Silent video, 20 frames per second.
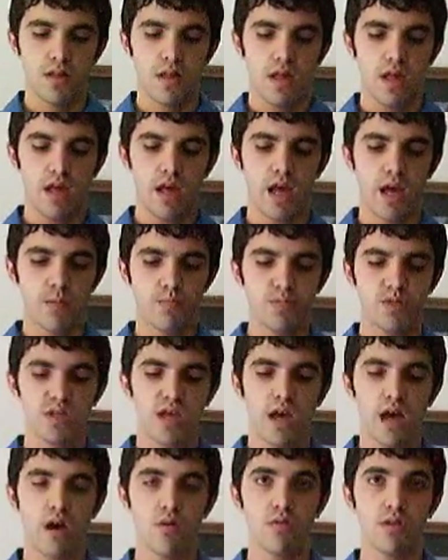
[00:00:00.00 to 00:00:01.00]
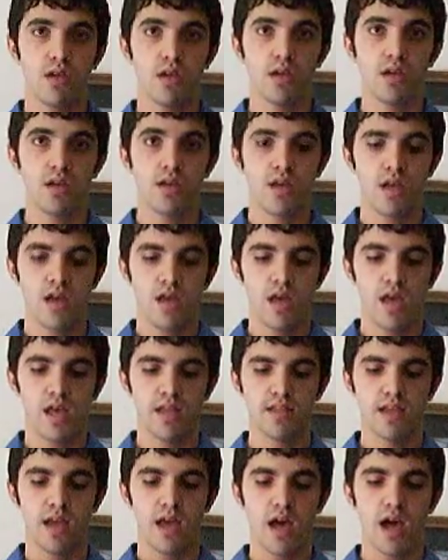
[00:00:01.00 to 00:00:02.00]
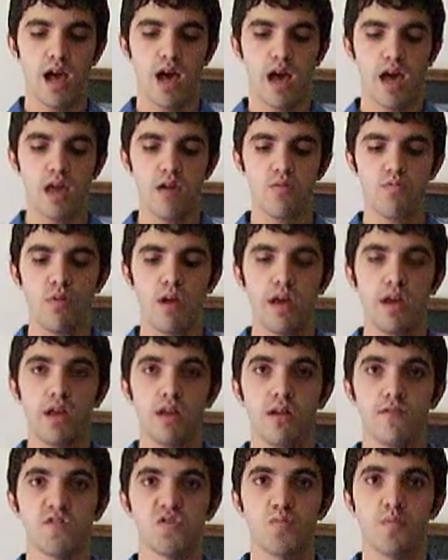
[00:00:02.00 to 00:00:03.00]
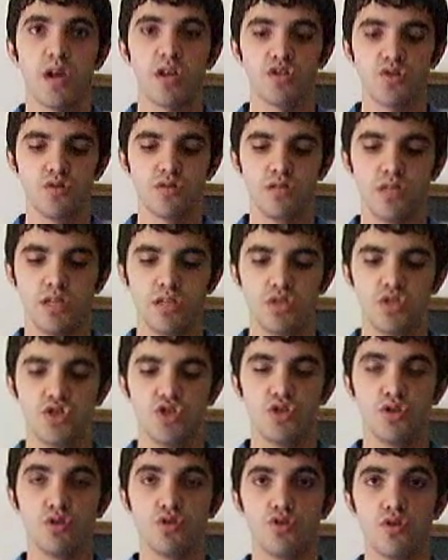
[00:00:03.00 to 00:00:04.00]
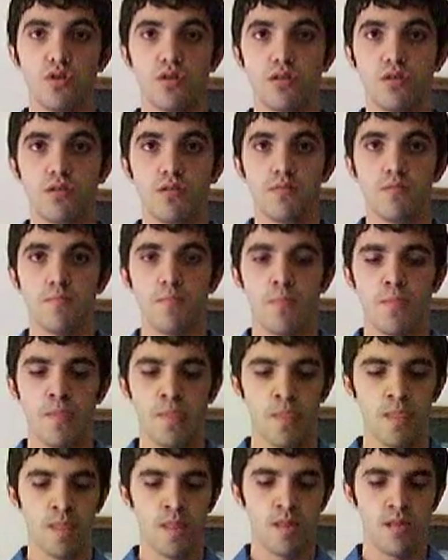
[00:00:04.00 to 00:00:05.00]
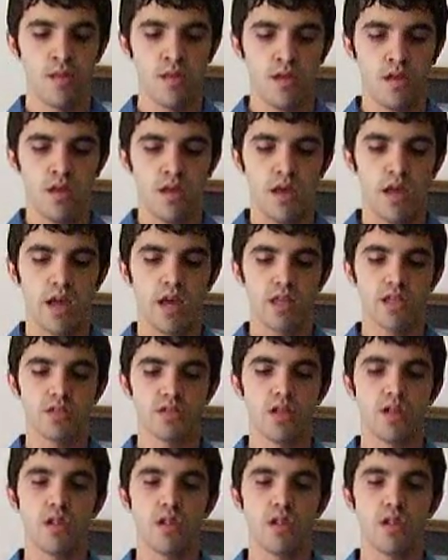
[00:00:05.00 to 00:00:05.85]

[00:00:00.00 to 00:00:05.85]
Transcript: Adams County has a high rate of special needs children, and Adams